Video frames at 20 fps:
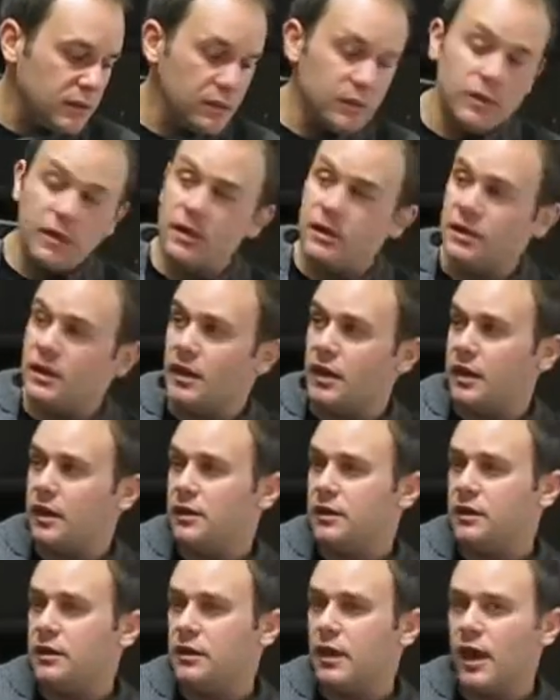
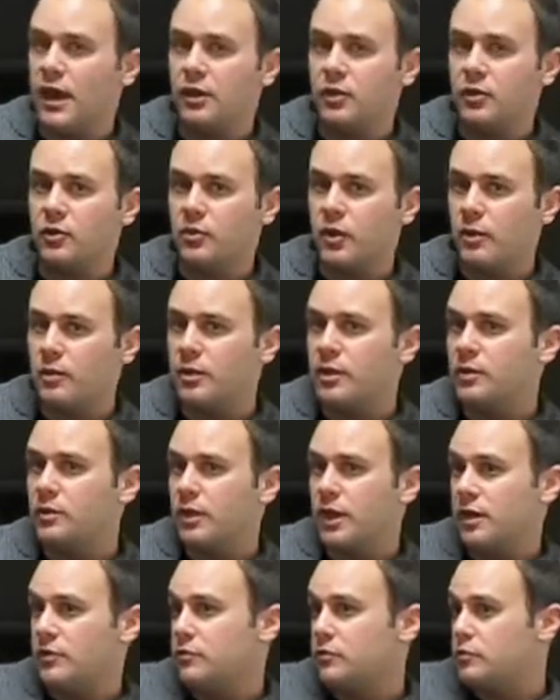indicate that the remedy we
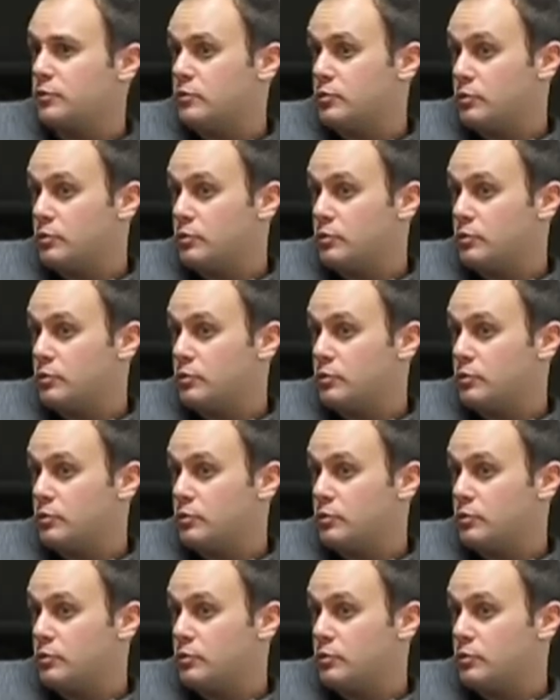gave him